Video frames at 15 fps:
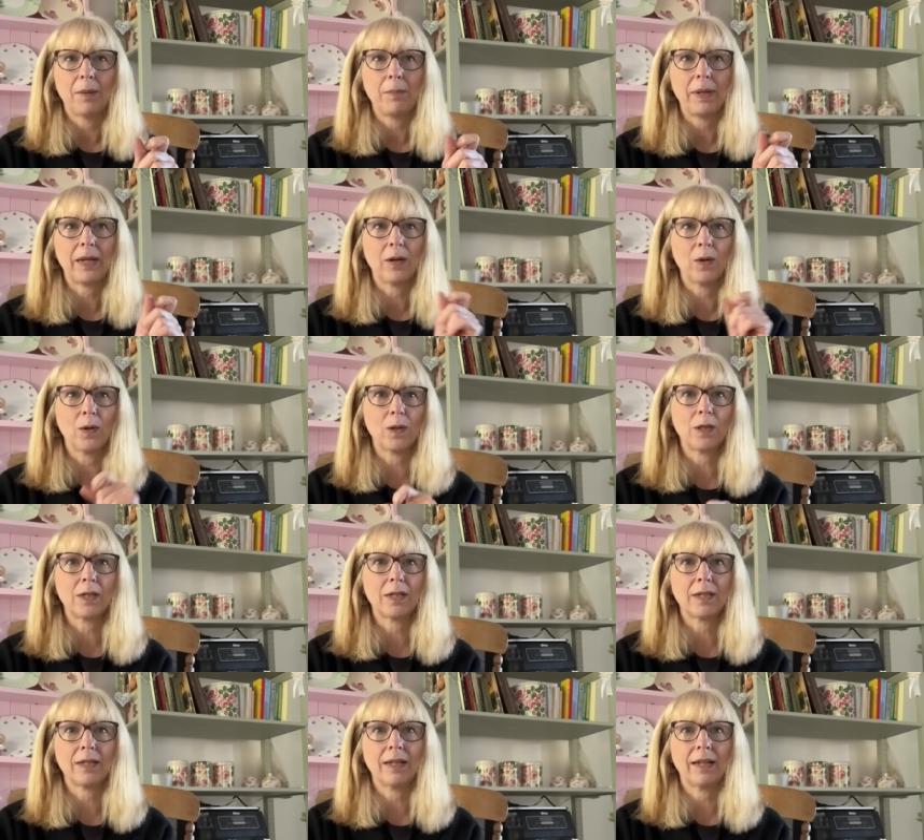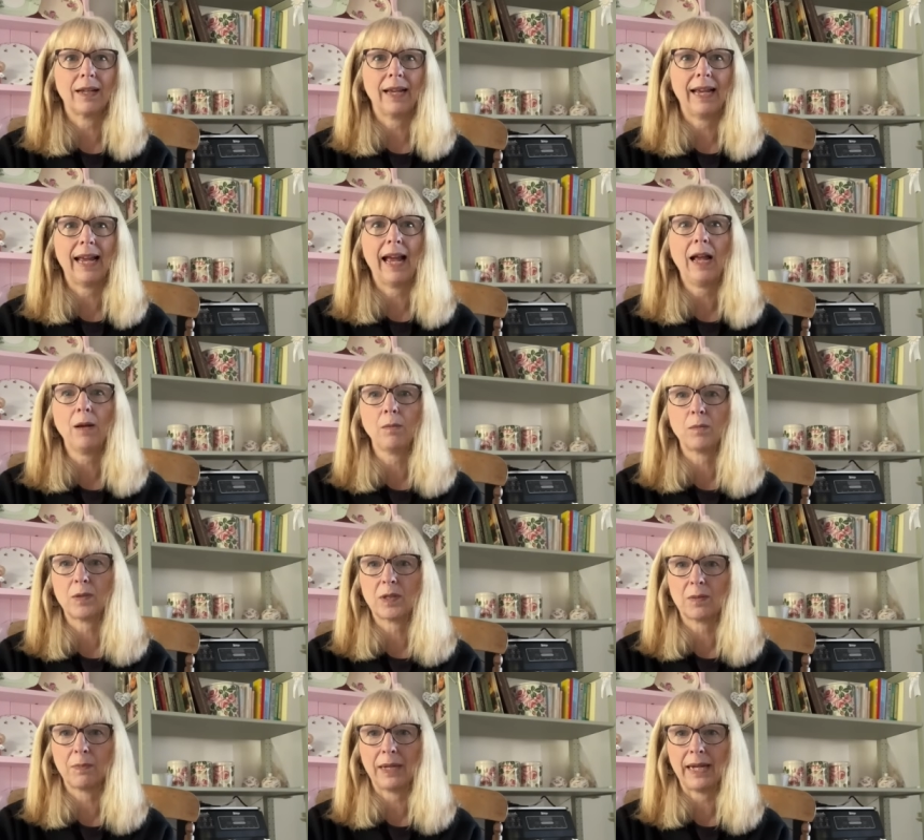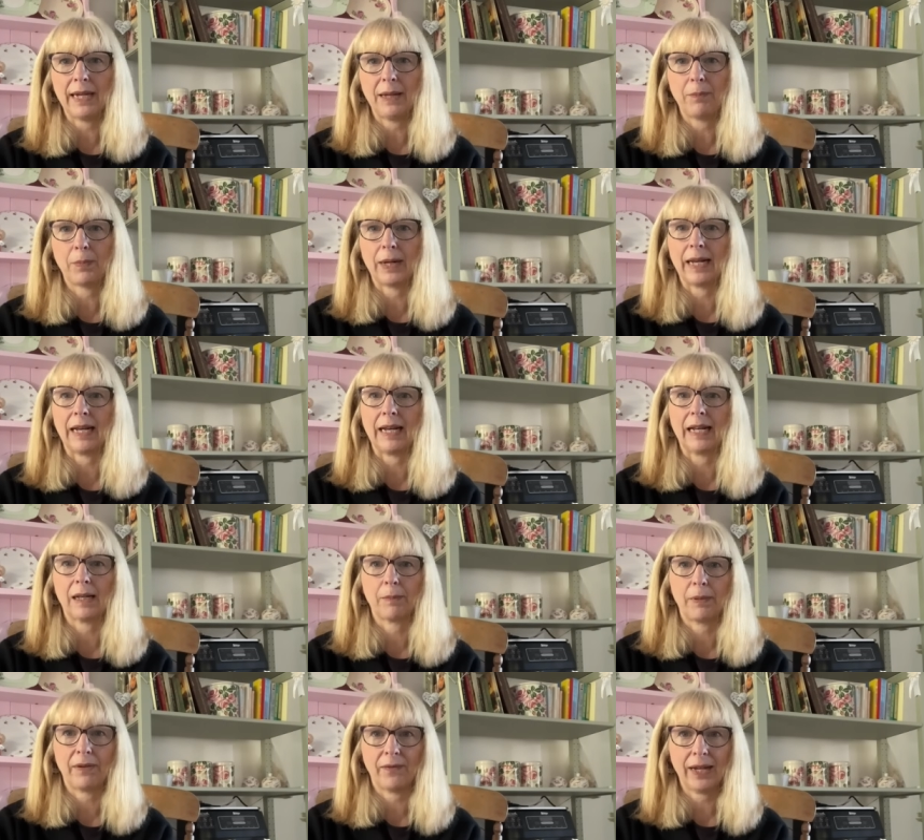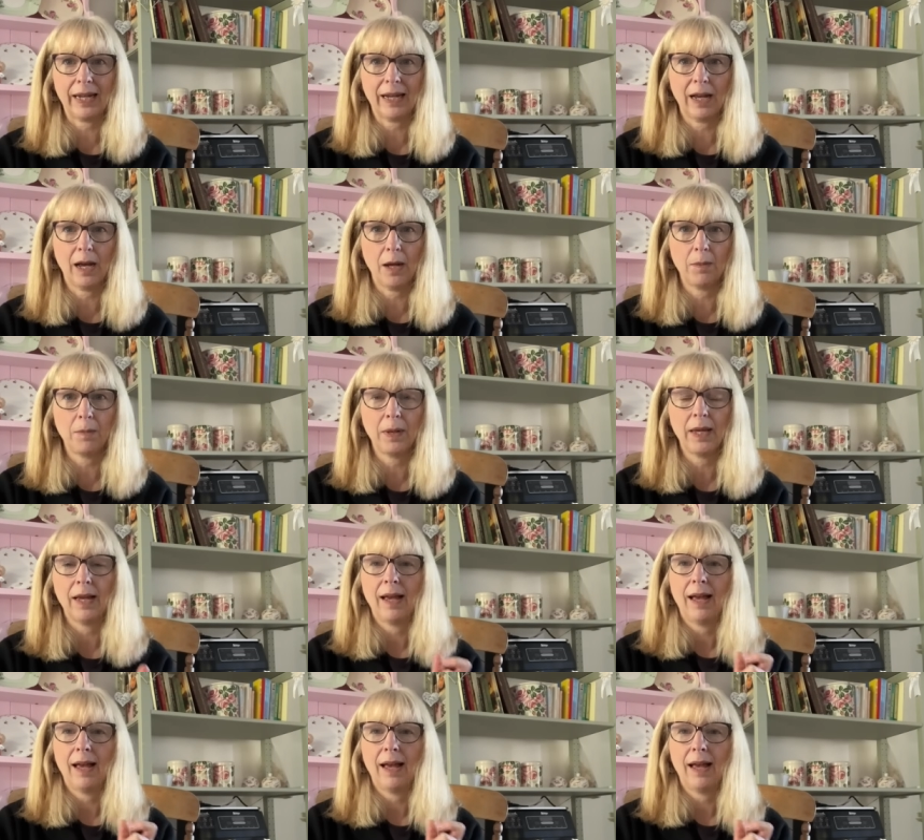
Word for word: because it helps me bring in a little bit of income.